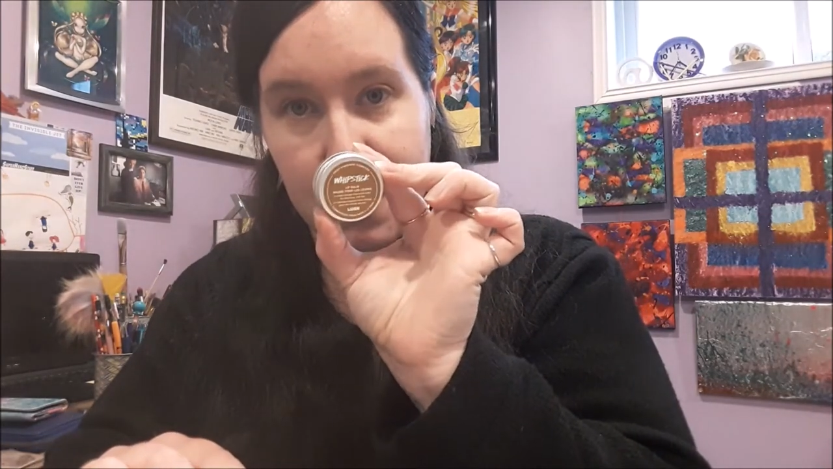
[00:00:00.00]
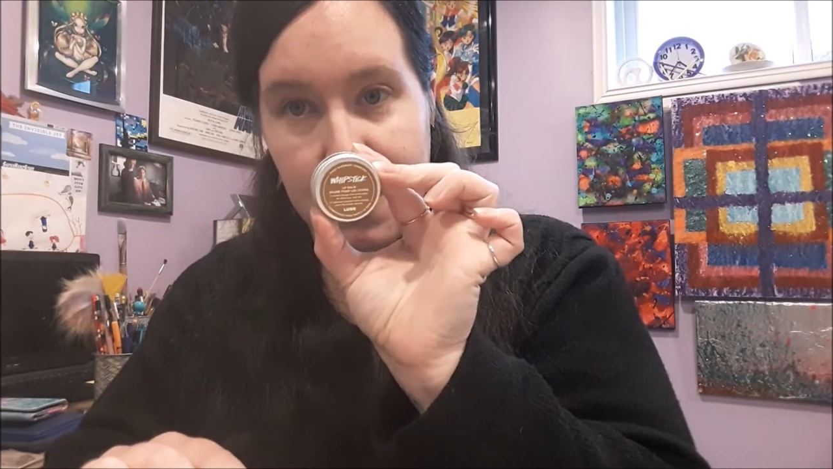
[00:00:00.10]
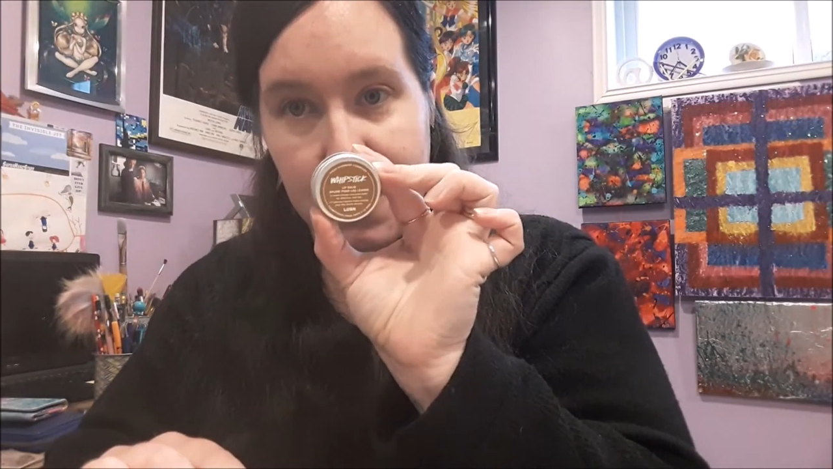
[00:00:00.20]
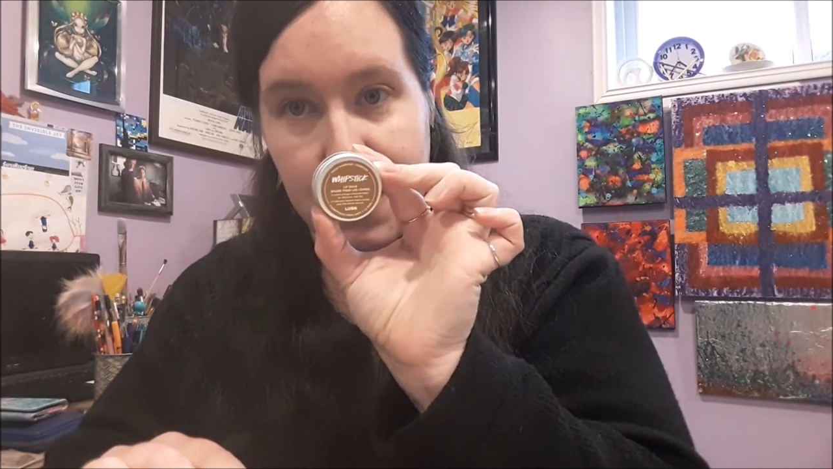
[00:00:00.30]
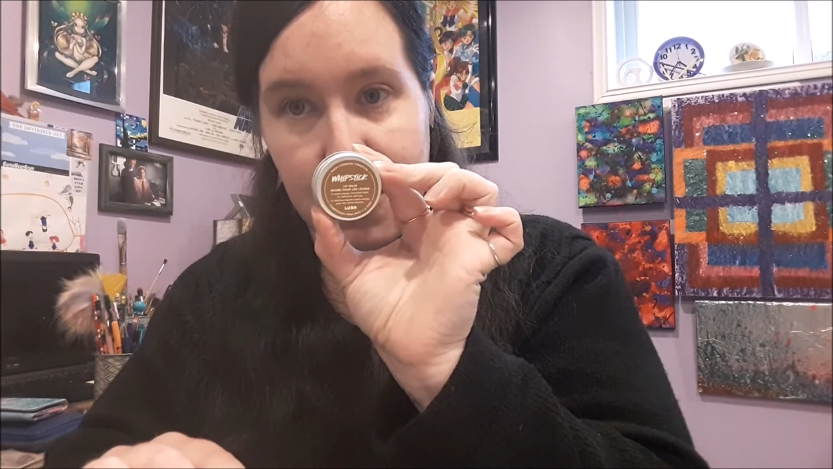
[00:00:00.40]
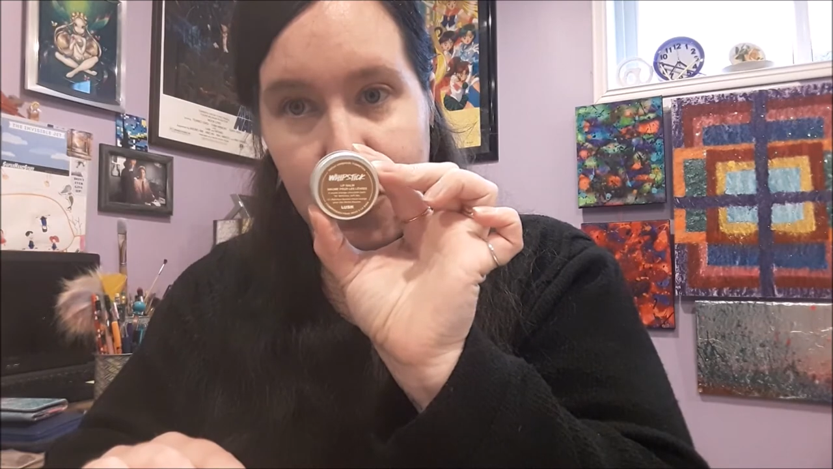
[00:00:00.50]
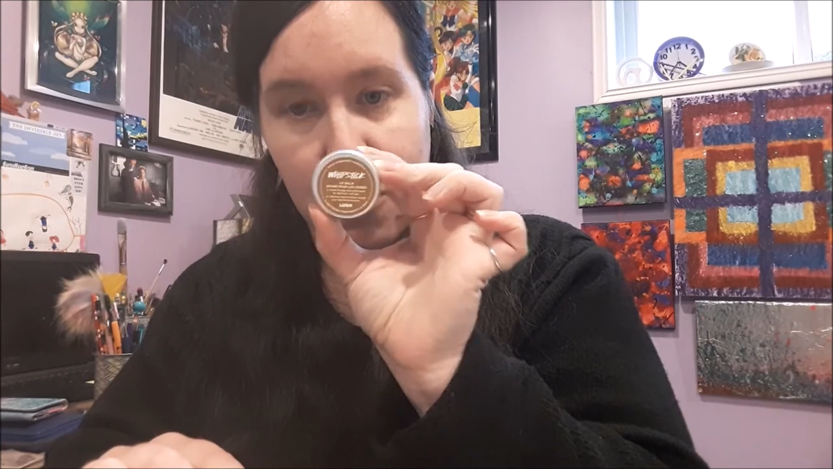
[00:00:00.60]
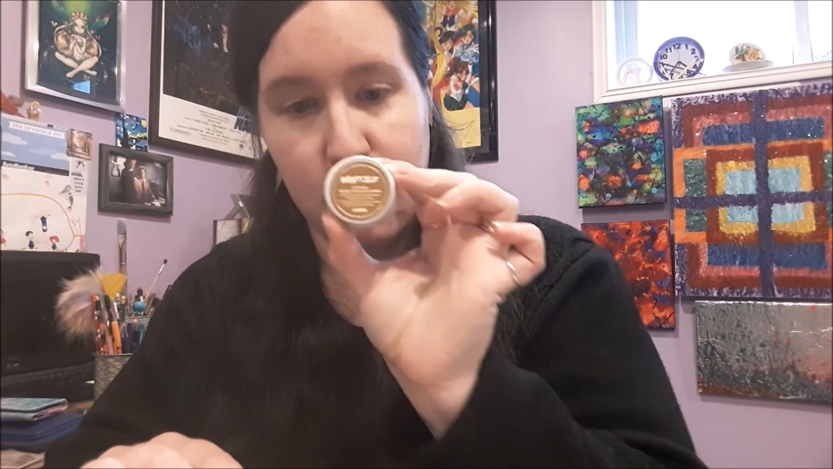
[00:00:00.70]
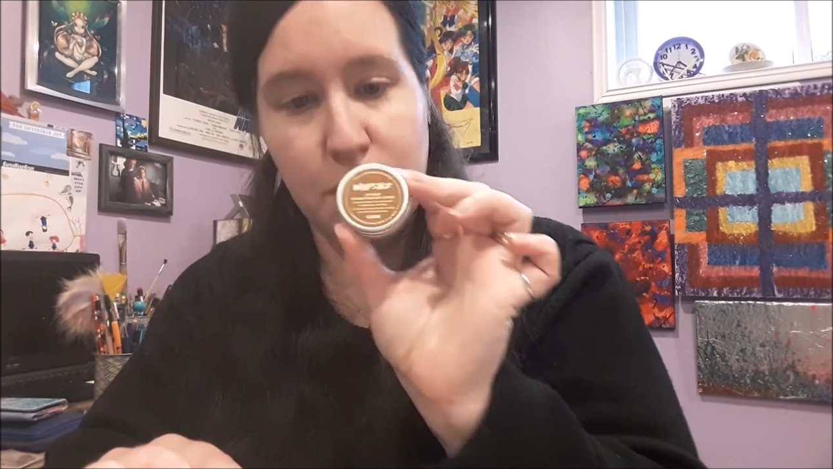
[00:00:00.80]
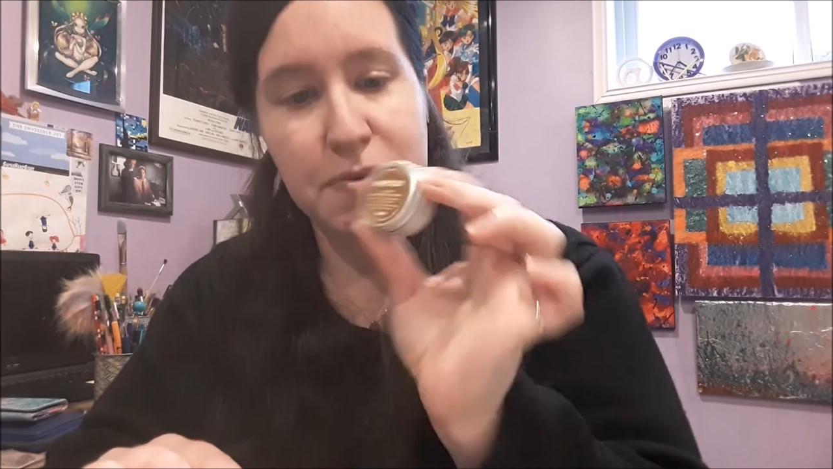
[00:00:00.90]
is the
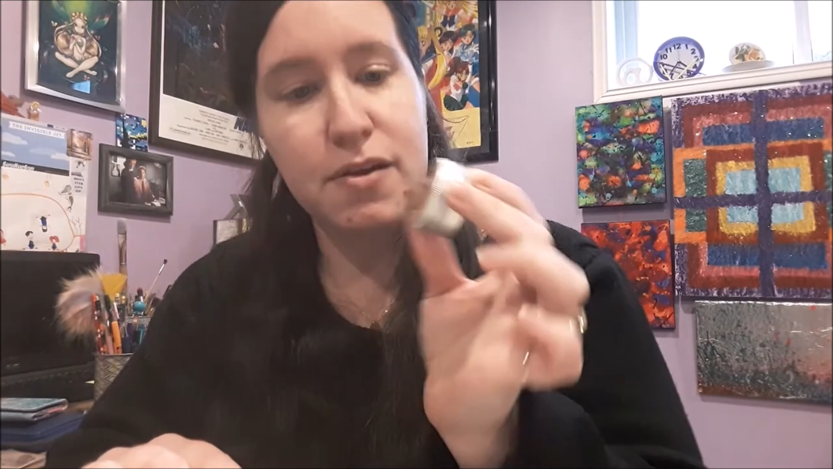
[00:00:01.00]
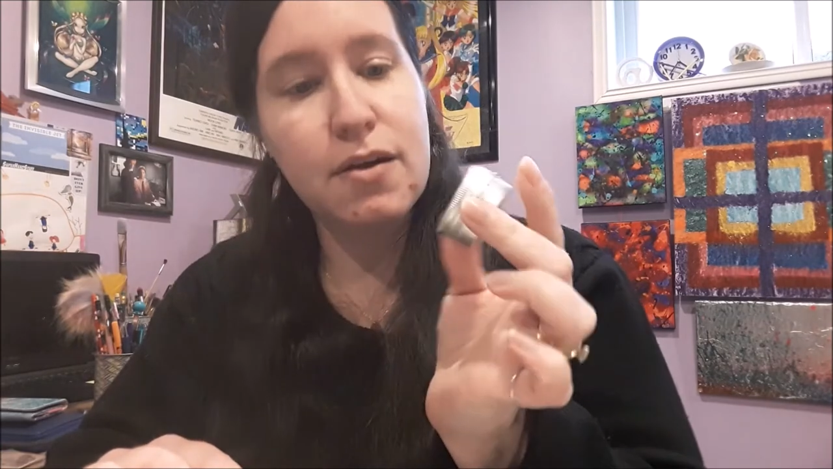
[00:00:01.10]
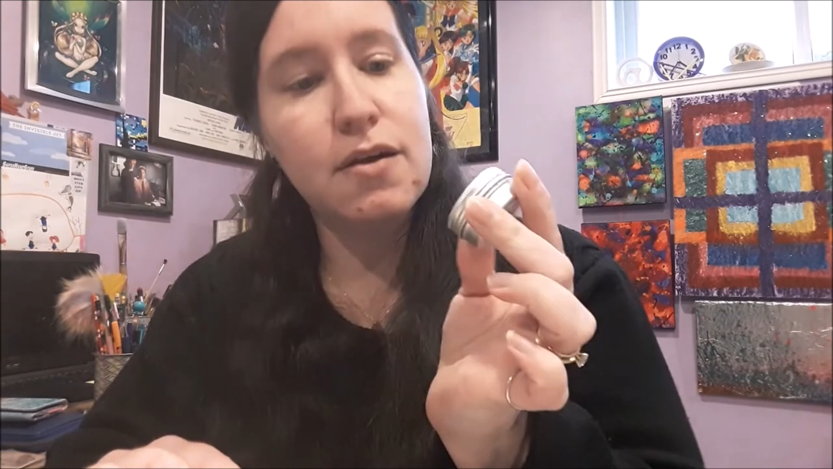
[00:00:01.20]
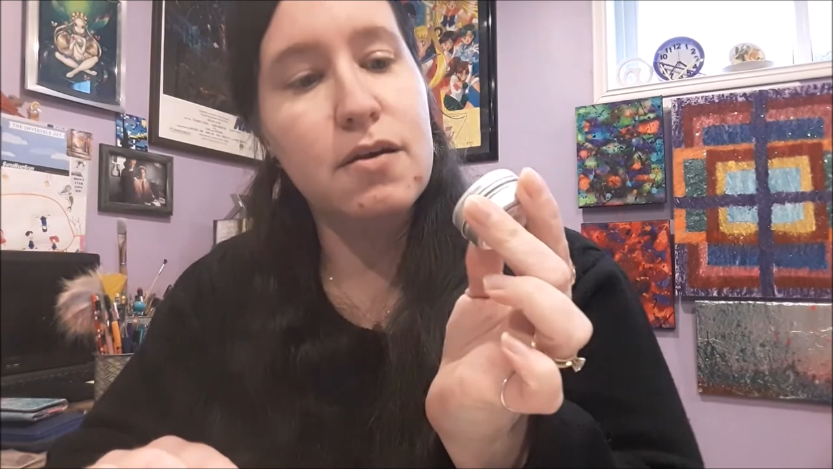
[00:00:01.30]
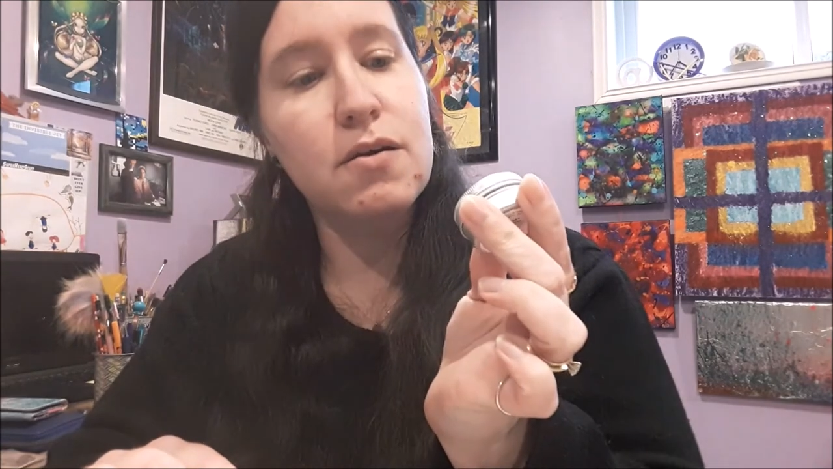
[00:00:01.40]
chocolate lipstick,